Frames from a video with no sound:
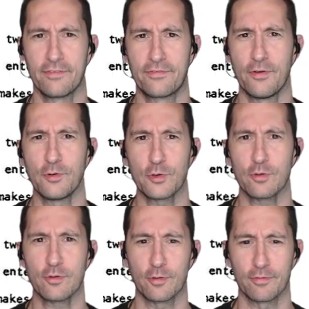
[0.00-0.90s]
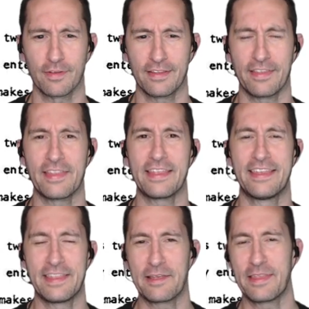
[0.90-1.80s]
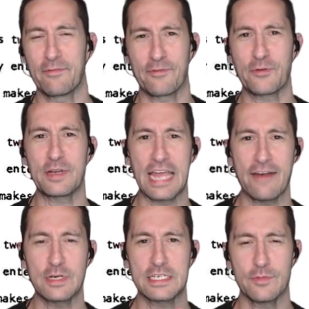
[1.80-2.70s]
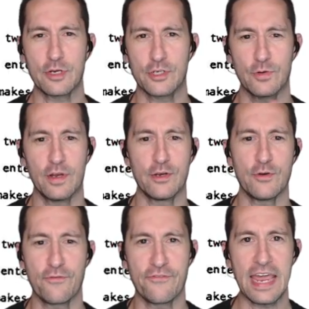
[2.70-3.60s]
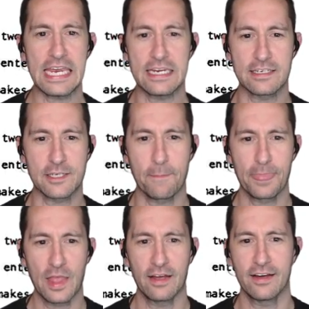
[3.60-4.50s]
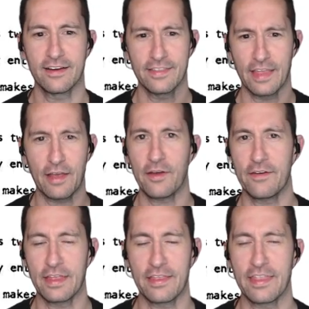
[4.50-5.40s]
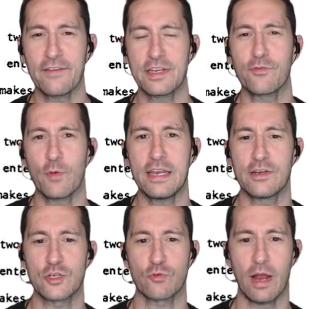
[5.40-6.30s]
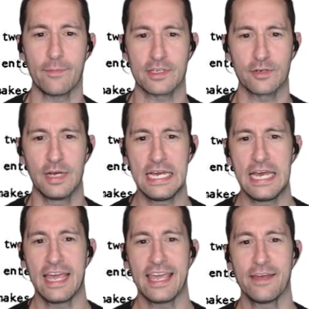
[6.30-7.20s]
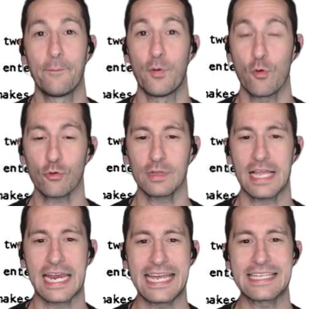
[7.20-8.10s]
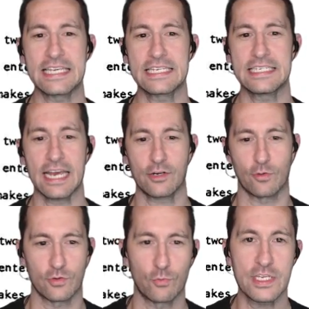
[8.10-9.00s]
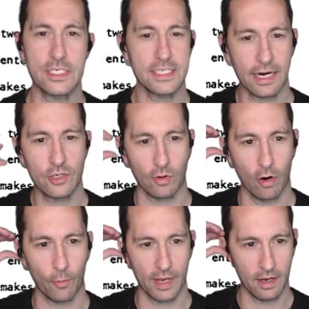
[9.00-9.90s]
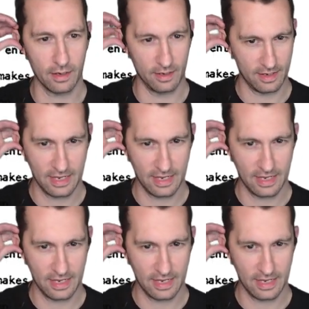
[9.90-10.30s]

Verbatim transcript: folder, or they referred to every time you get to a new phase, they have a different way to describe it. So in Borderline, it's sectors. Which sector are we on?